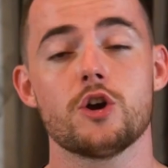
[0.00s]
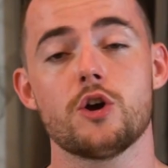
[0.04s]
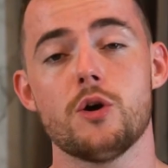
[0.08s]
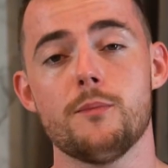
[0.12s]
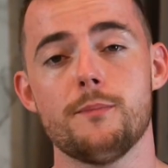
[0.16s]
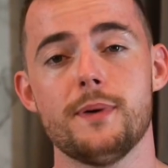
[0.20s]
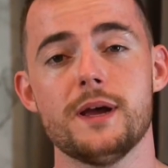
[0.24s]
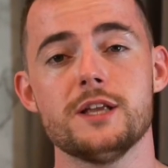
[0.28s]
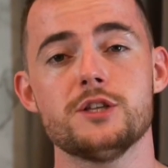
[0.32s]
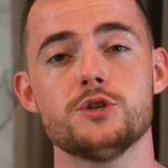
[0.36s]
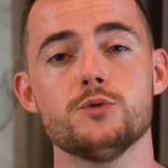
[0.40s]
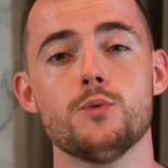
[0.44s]

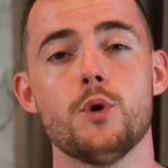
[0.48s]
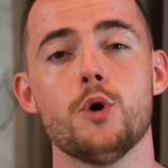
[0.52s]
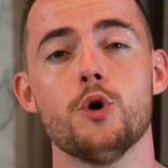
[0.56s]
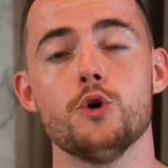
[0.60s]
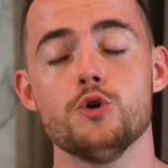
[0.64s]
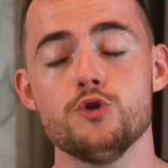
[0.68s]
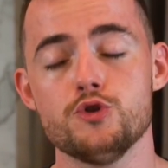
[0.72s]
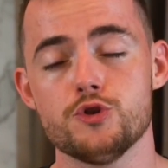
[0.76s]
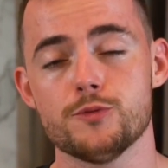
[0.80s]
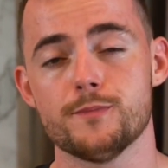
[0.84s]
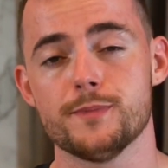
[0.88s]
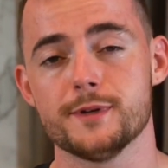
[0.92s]
compared to
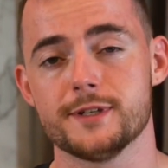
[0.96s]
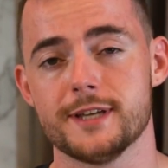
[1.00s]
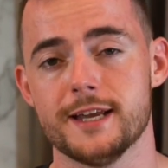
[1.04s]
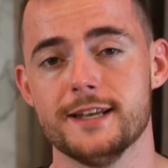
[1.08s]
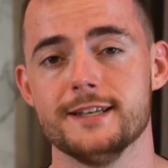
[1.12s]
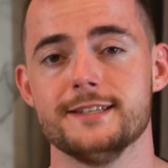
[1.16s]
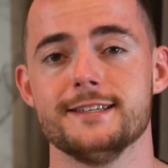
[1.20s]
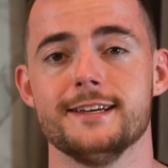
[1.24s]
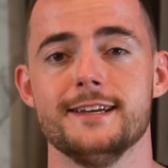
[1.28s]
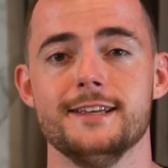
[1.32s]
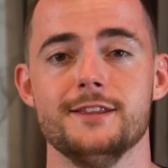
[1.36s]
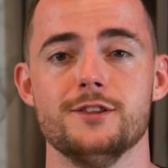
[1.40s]

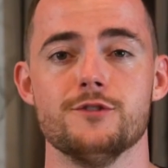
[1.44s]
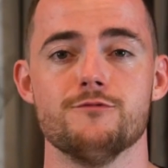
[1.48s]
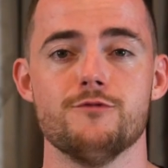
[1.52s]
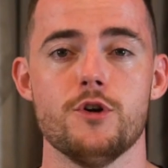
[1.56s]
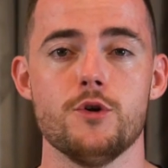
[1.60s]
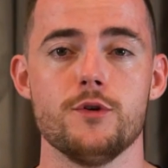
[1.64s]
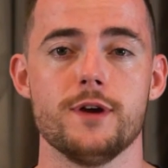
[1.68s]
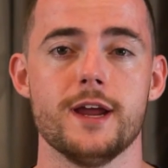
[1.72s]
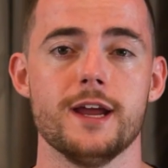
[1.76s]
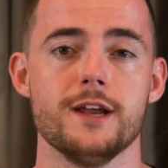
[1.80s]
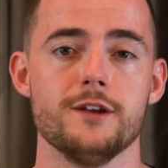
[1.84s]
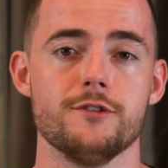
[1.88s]
100% in the
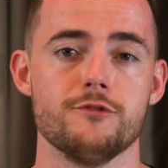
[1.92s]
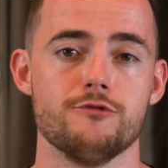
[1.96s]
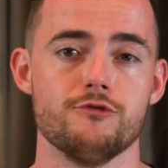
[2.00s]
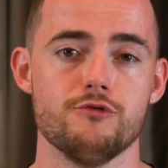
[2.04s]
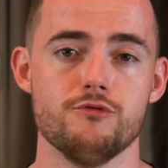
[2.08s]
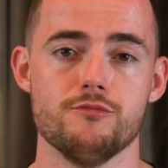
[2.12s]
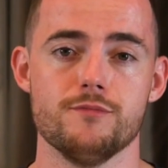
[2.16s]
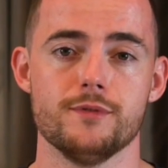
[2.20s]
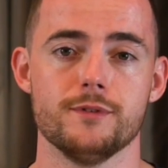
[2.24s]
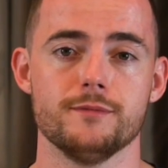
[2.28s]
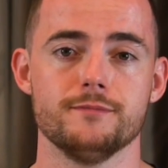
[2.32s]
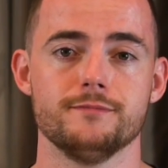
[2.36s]
Rogaine
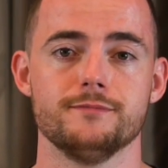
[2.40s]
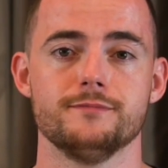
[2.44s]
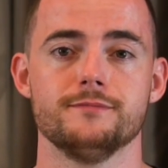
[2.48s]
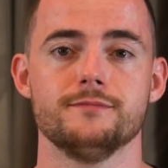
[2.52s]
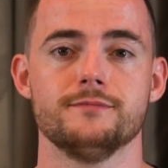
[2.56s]
group.